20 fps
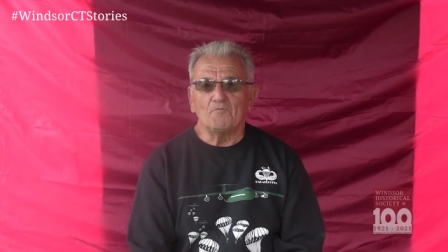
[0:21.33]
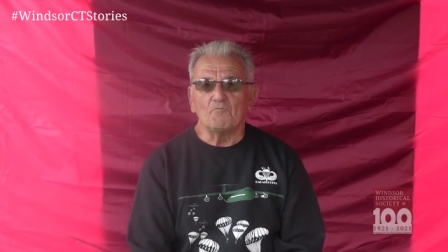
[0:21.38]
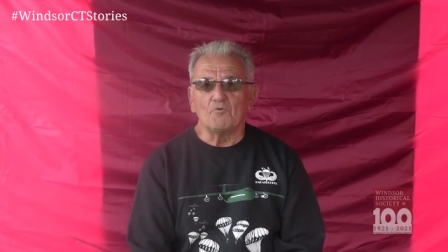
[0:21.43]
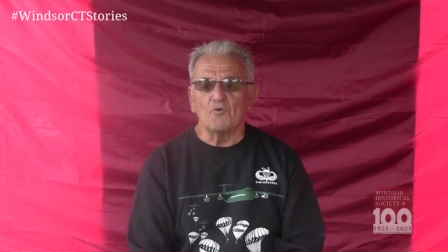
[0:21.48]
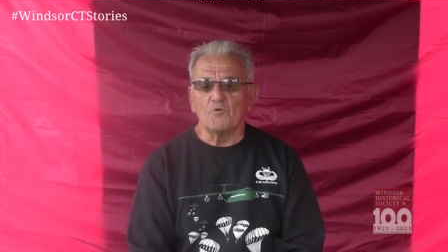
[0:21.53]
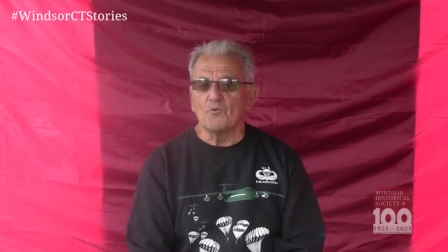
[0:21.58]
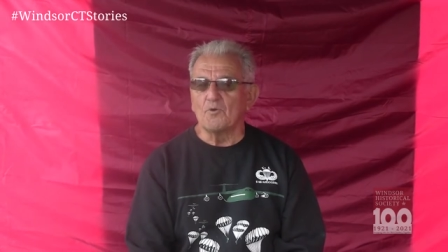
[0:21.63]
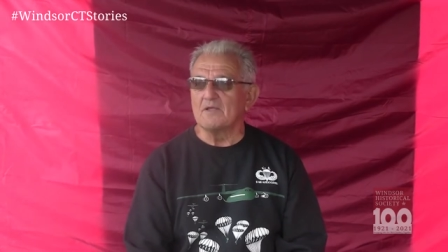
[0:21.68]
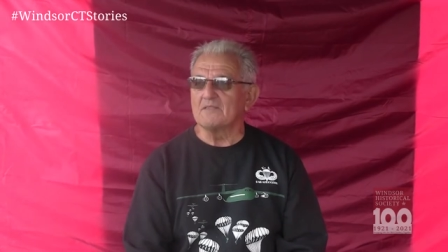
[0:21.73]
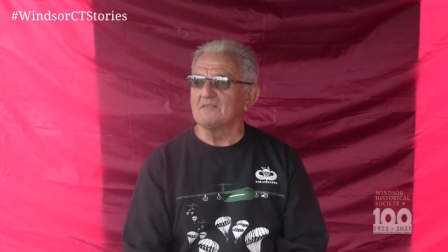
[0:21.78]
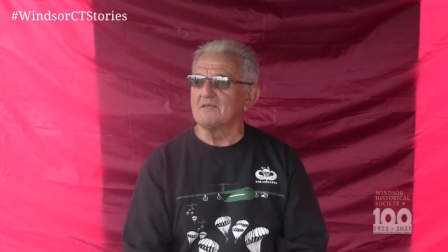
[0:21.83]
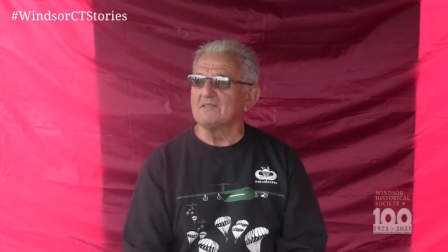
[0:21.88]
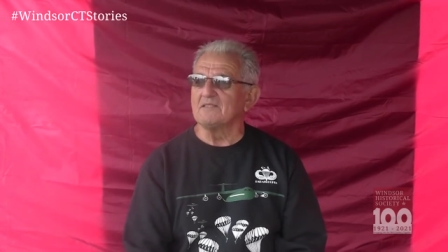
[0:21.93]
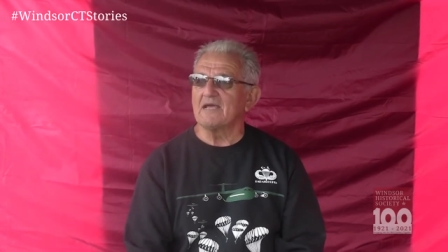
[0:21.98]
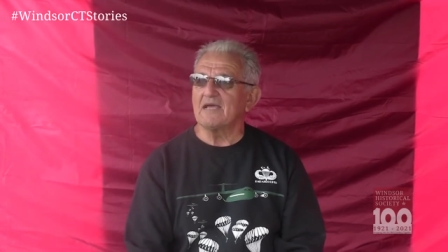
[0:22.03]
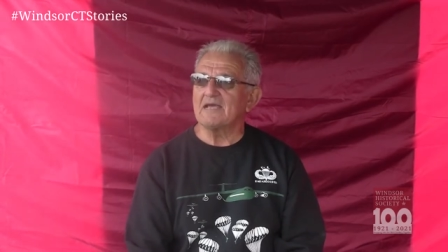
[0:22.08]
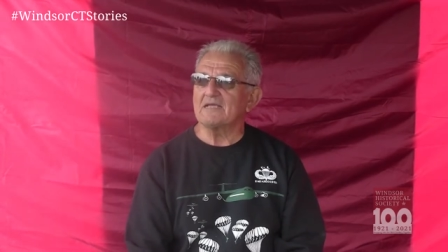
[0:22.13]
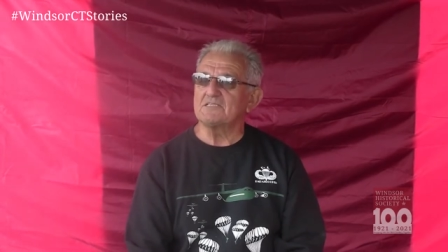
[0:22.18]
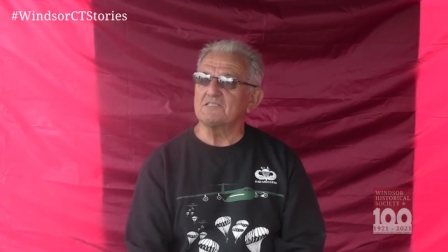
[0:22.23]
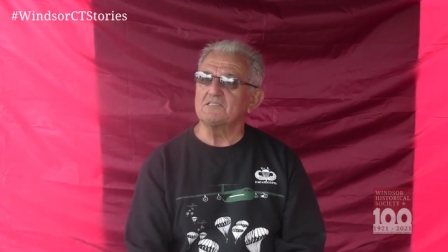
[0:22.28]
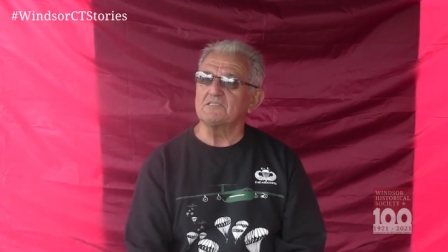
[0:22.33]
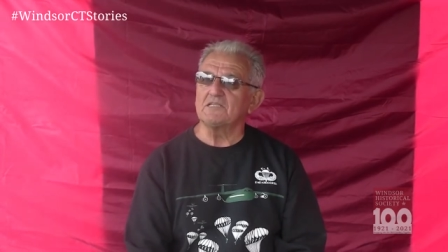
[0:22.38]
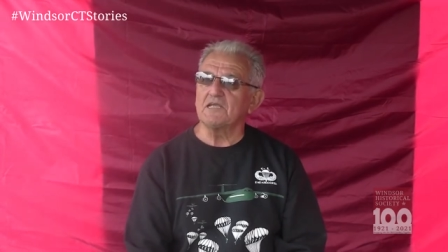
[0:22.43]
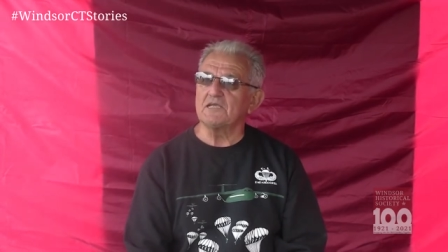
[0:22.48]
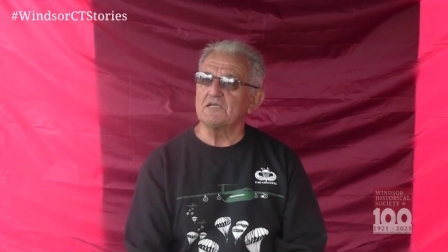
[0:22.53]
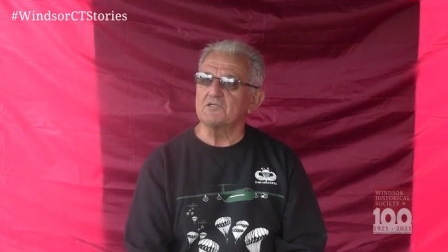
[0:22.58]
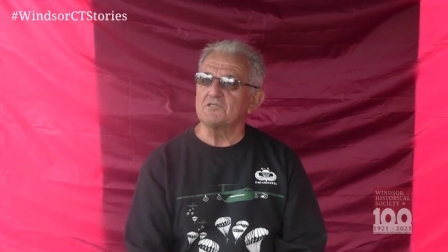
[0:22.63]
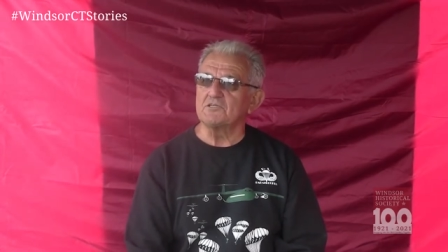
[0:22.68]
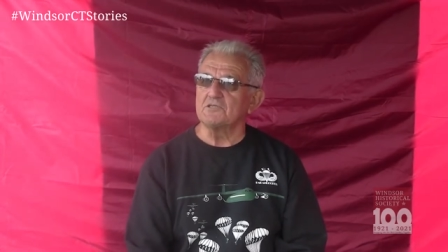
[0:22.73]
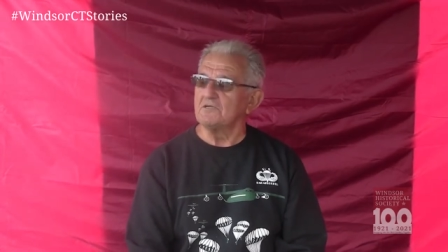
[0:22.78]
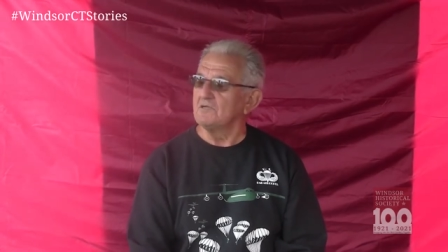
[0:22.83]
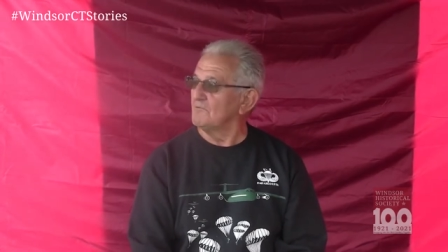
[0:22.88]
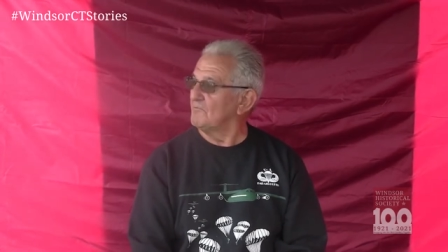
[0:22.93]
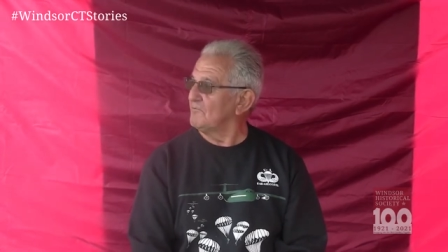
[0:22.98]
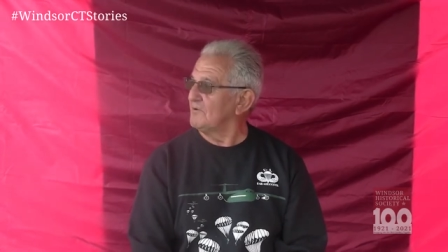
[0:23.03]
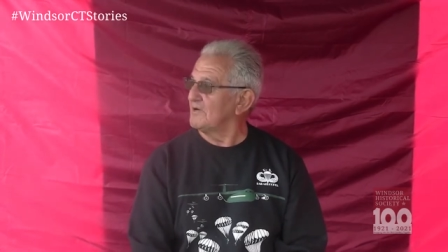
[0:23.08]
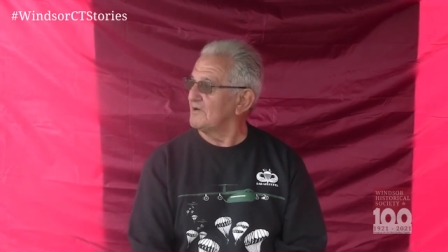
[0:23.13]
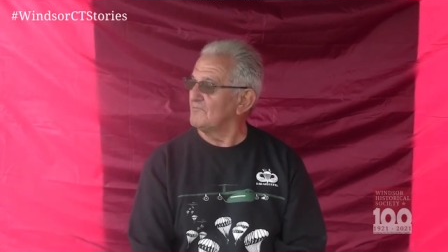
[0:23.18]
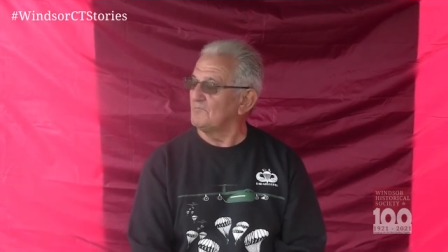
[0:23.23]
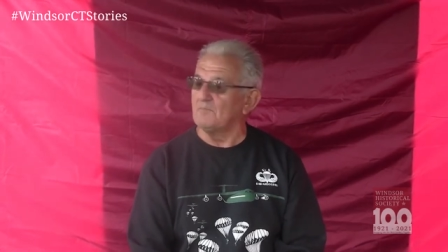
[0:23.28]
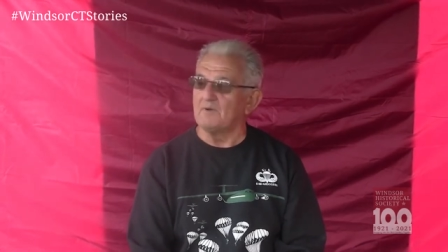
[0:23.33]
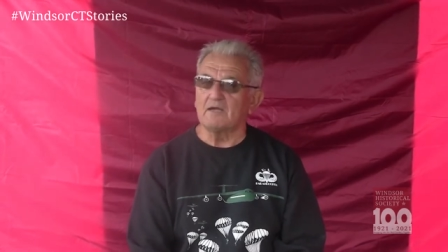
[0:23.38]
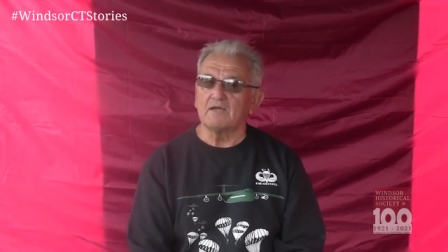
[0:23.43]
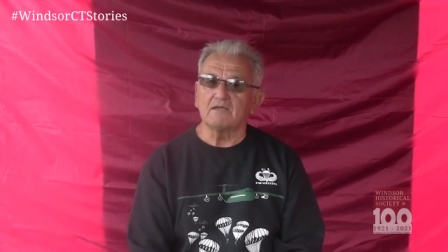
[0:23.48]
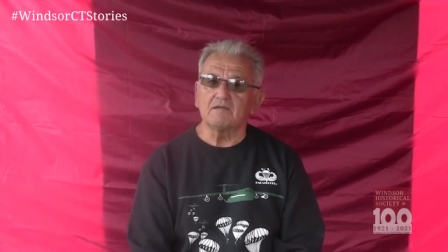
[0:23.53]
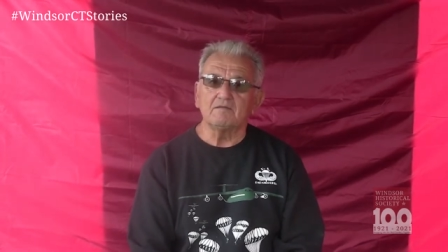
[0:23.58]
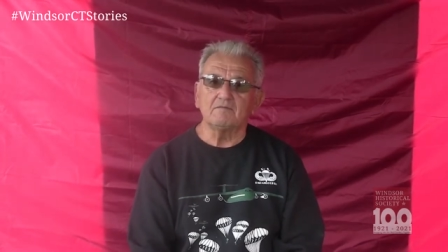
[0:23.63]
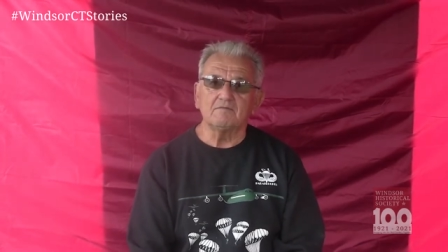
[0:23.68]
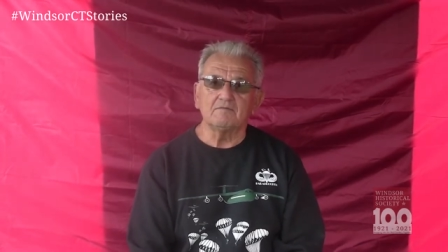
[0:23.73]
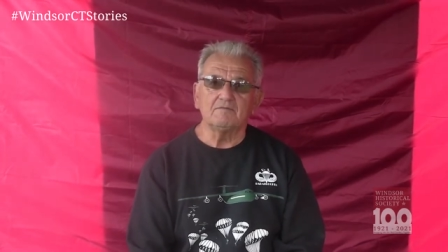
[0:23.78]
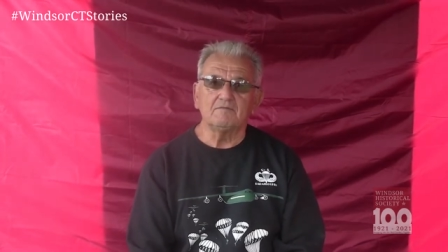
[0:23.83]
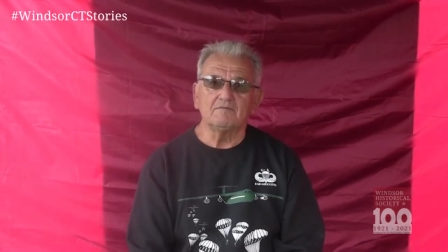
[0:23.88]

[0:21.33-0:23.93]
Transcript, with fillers: we were at the last station, and one of my